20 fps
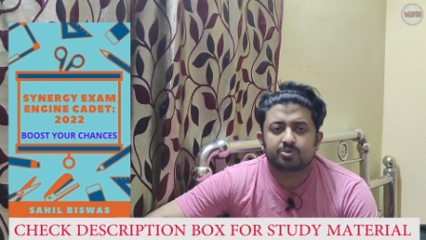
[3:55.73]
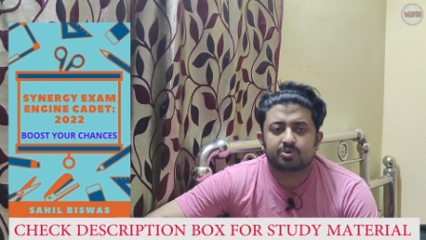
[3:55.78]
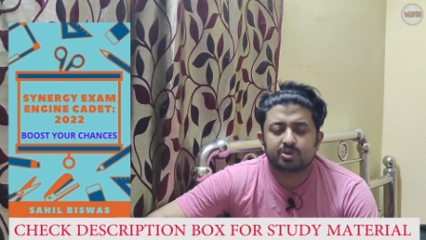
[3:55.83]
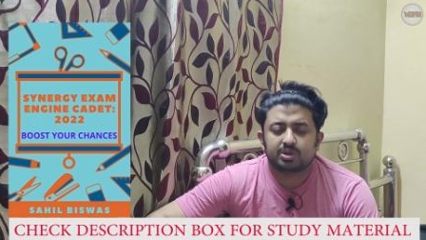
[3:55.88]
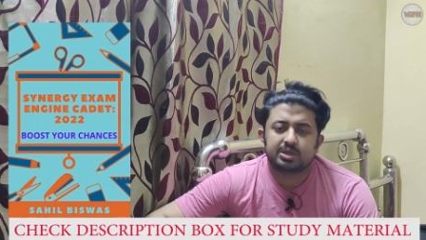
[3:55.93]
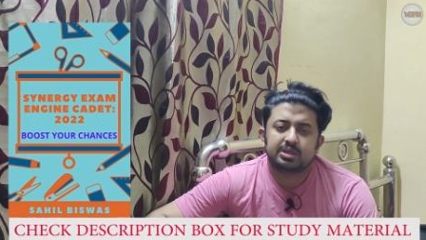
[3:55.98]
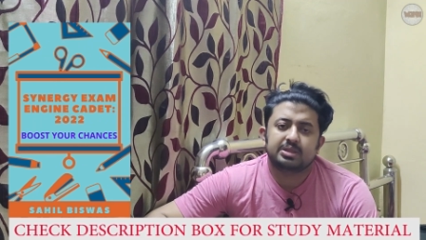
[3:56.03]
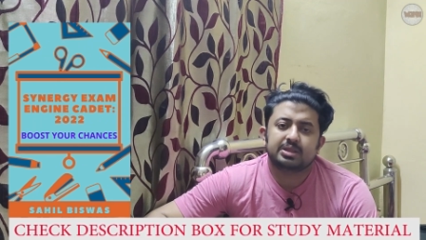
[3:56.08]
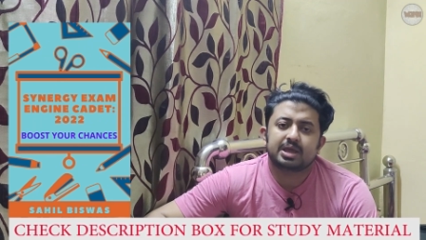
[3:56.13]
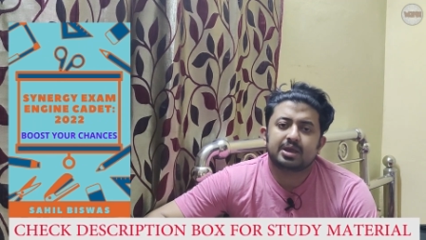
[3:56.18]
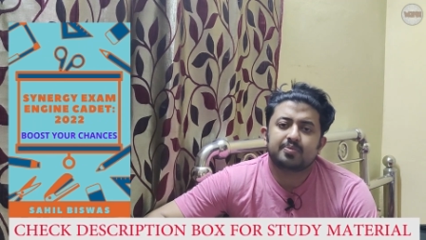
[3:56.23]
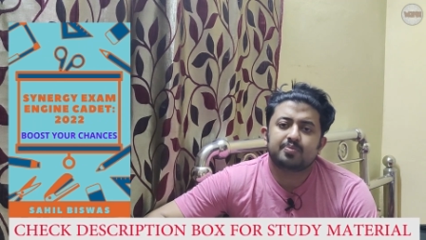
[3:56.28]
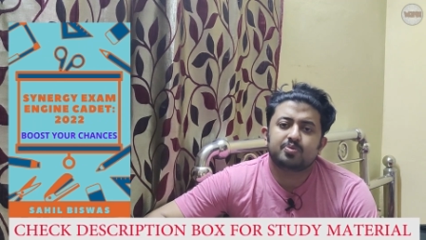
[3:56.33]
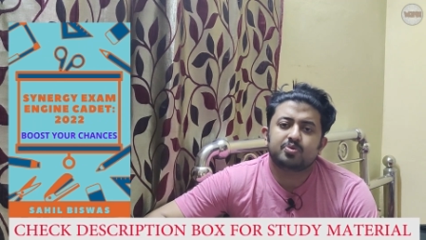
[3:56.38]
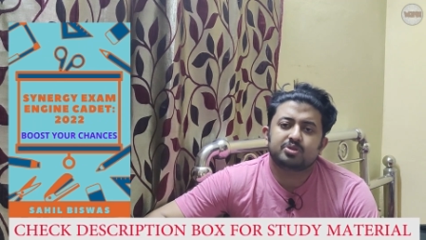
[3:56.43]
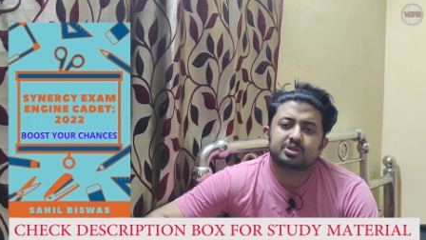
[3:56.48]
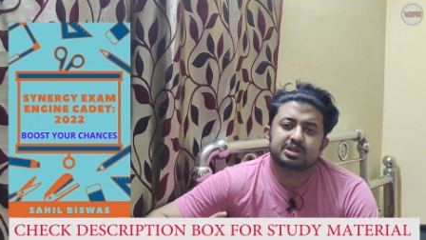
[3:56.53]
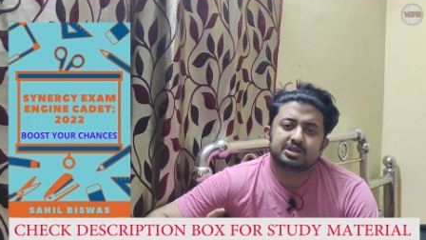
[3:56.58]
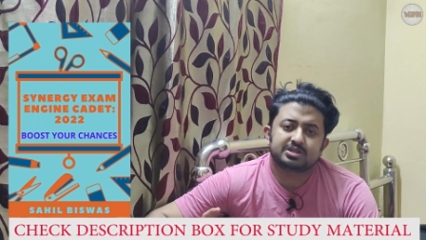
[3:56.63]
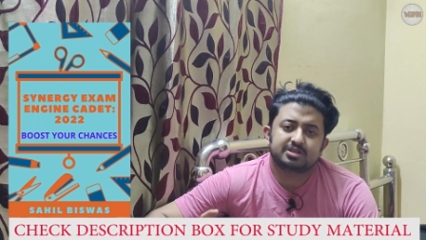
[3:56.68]
So in that
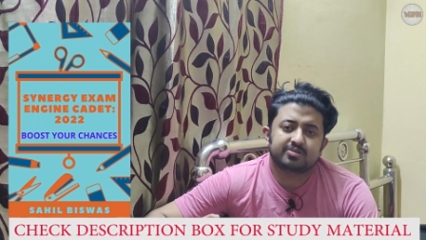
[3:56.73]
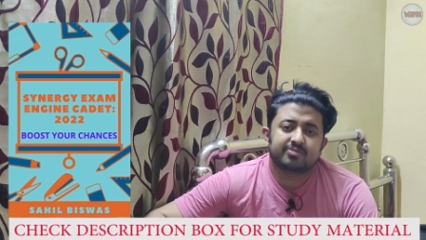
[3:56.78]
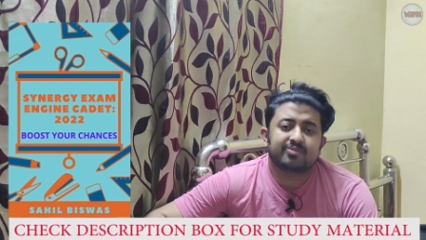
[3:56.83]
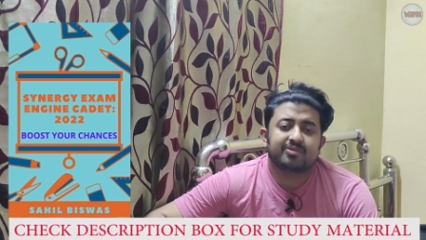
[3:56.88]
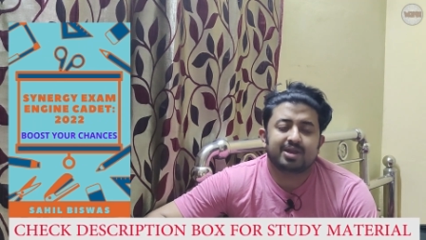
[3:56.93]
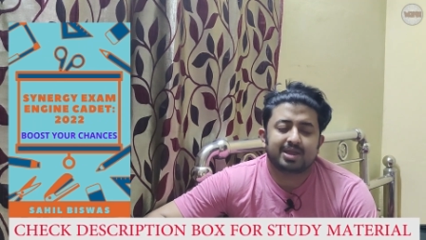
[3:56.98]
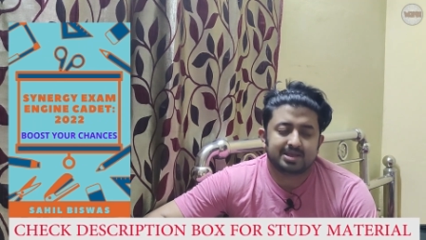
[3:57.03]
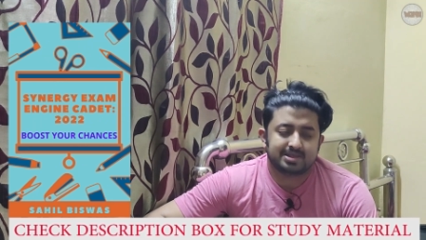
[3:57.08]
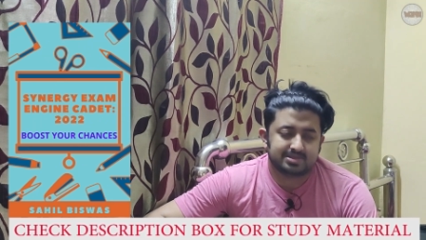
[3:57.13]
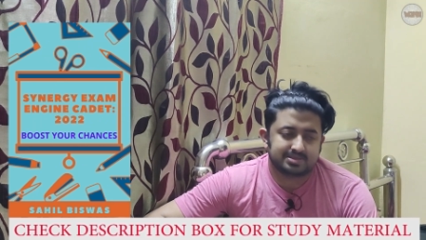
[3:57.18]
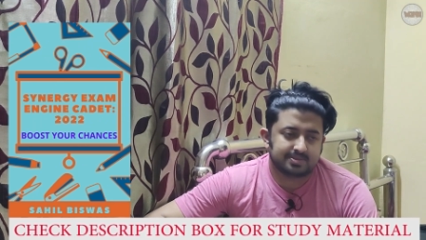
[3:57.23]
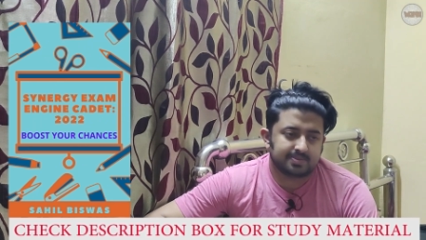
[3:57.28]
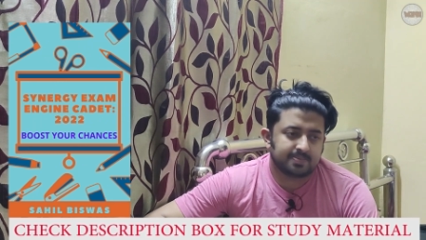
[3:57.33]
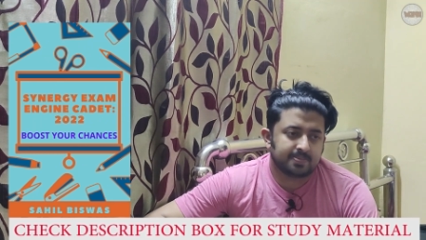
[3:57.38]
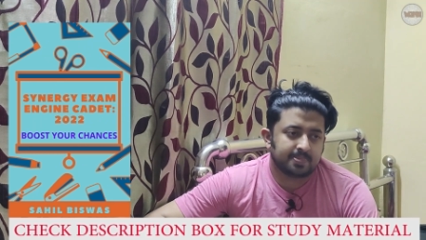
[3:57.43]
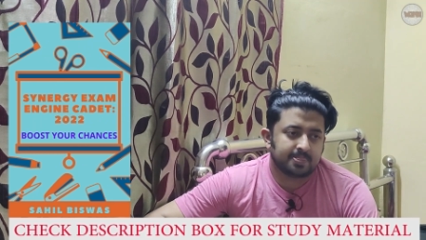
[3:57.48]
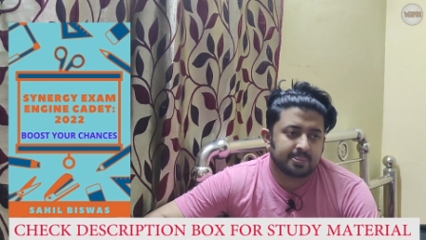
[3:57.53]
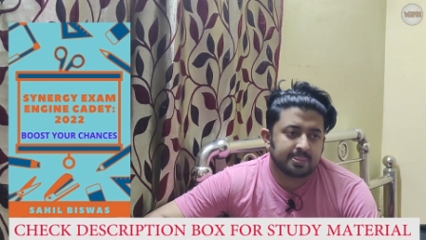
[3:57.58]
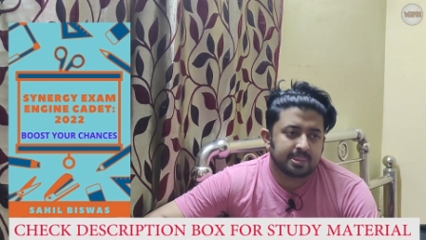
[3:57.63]
book there is a phrase